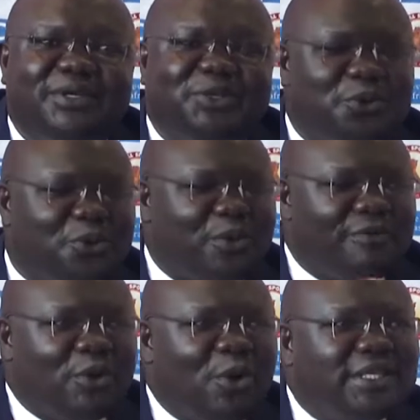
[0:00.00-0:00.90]
so
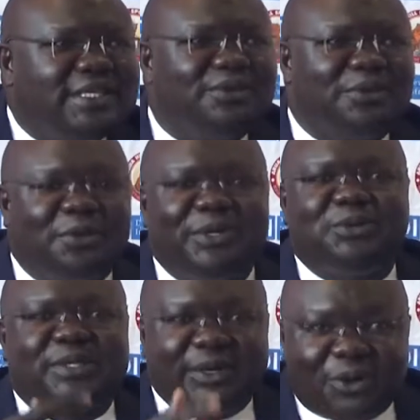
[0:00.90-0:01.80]
we've got it, although it
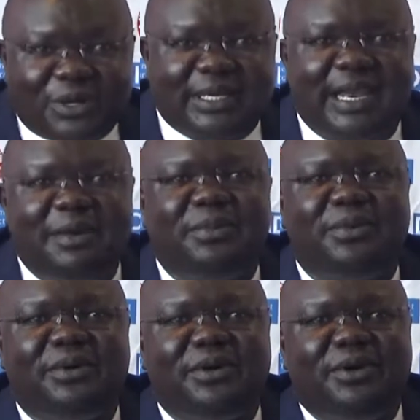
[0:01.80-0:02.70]
was an old club.
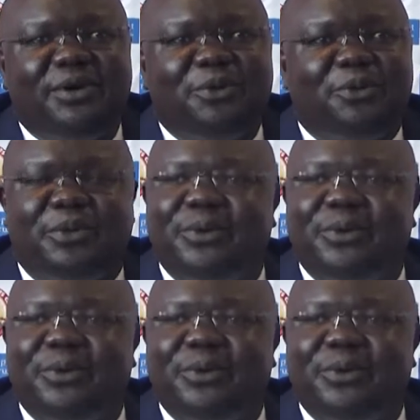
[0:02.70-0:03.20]
We